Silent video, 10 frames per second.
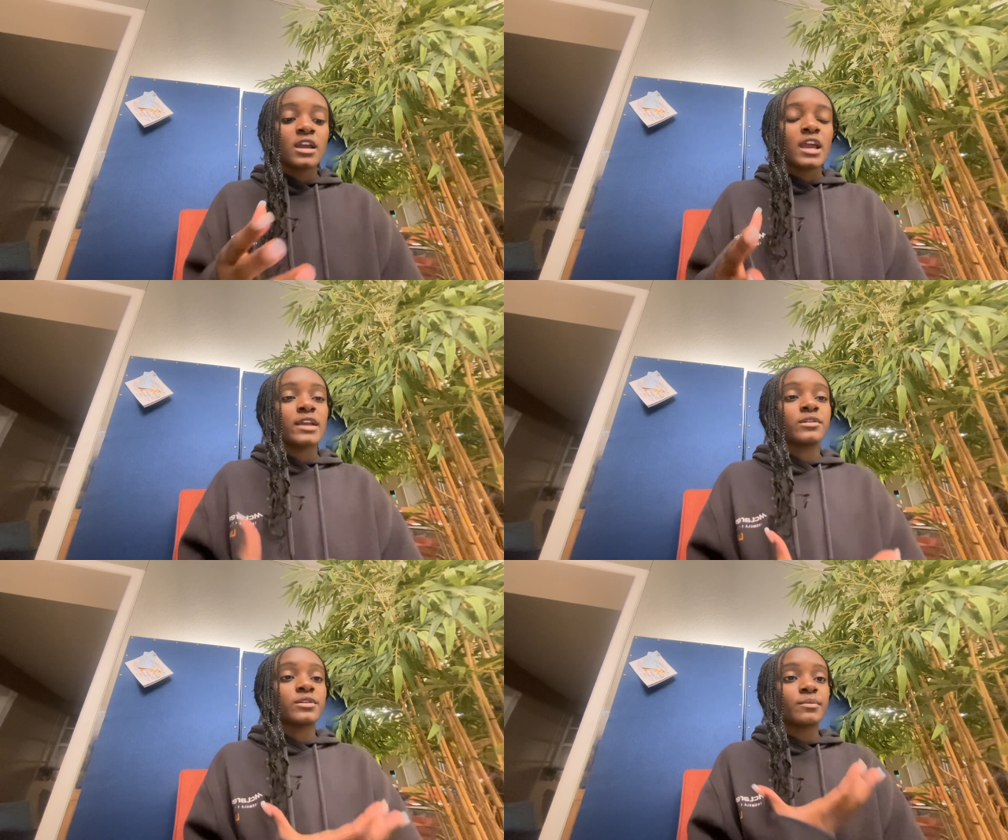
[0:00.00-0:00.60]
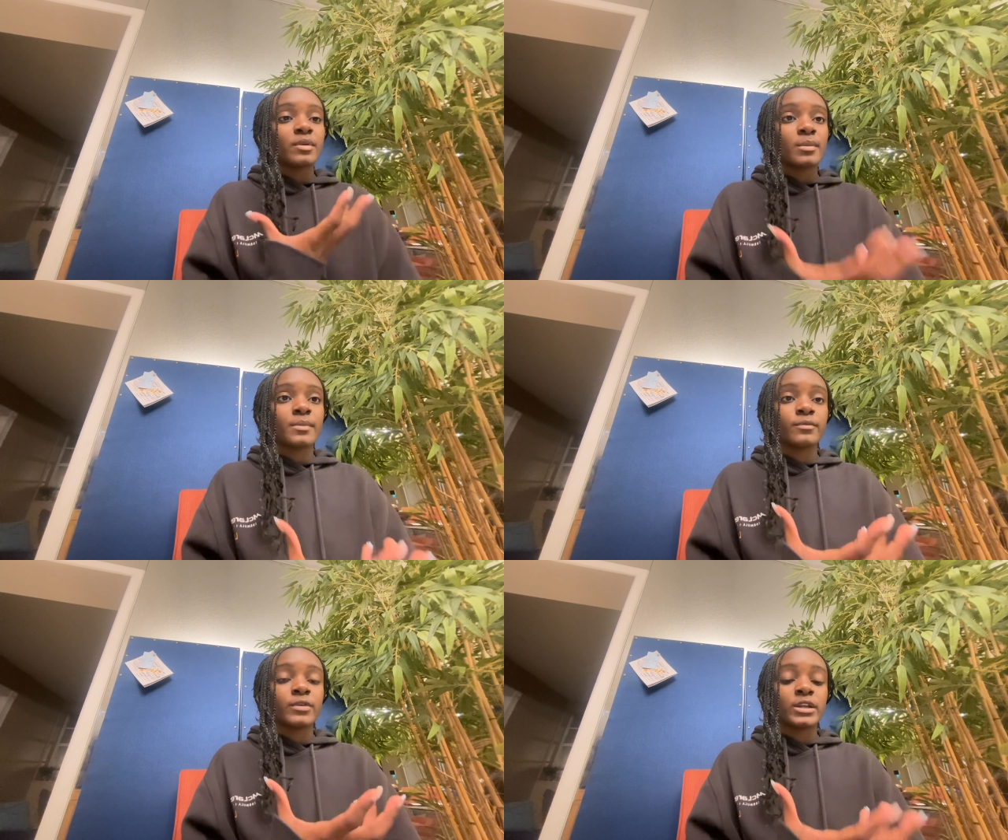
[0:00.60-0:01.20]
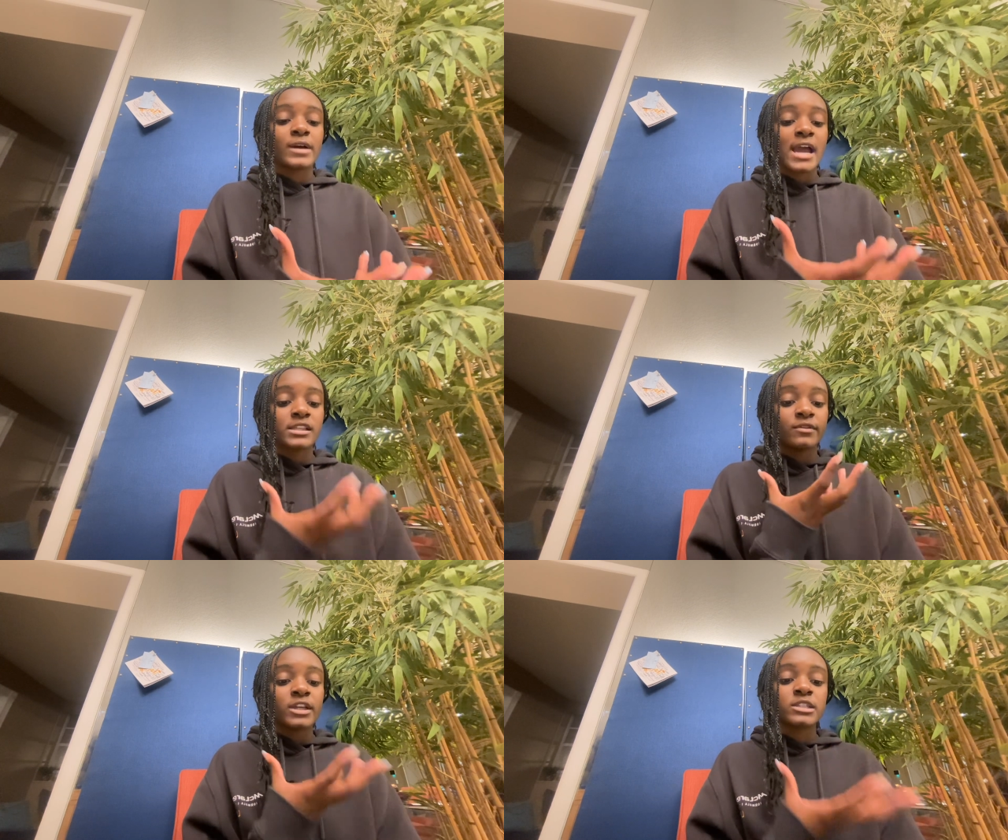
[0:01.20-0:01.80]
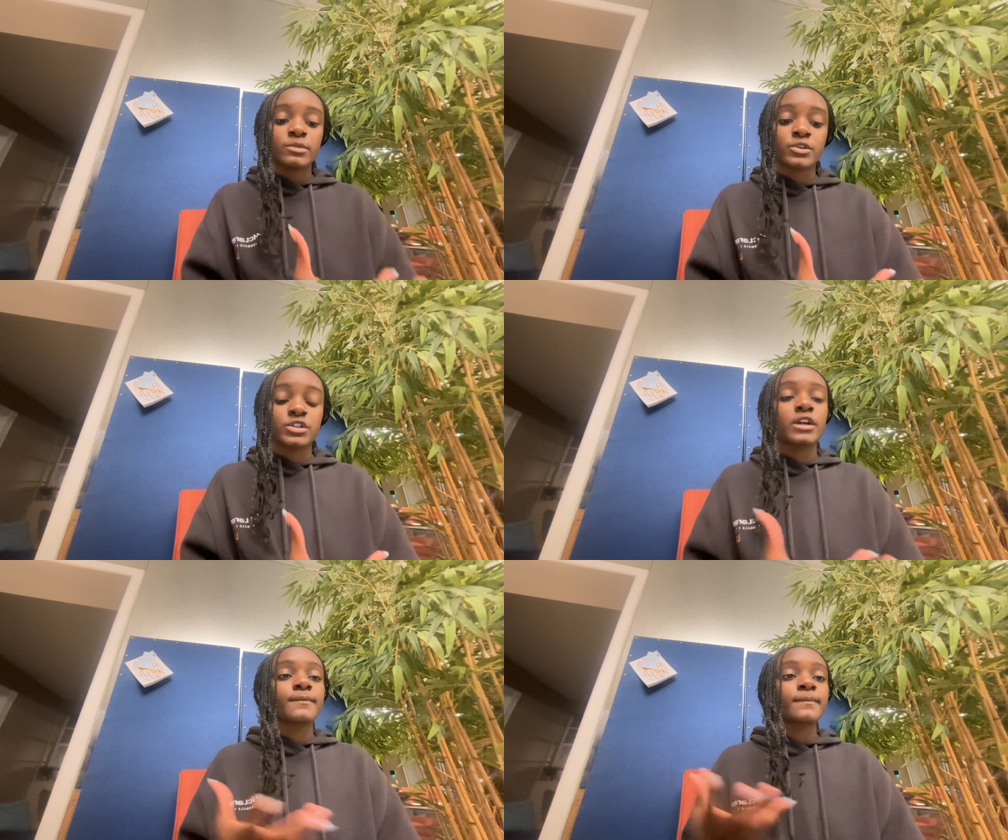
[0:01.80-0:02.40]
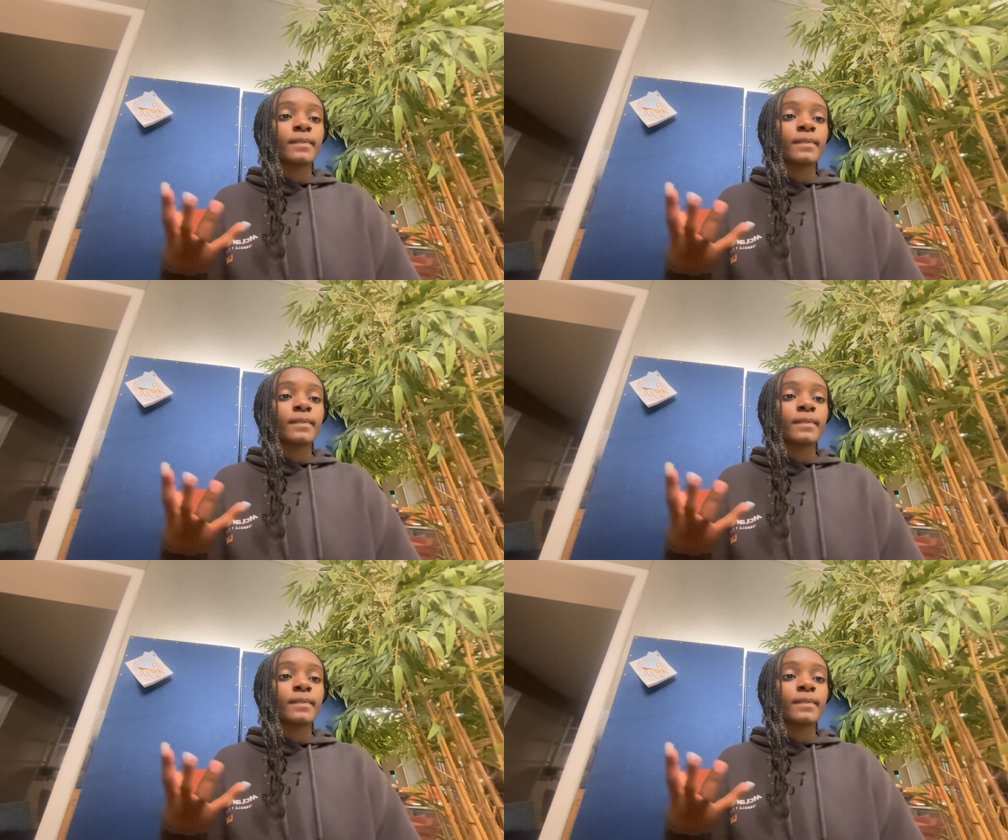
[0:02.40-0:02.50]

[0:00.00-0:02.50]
and minimum radioactive exposure,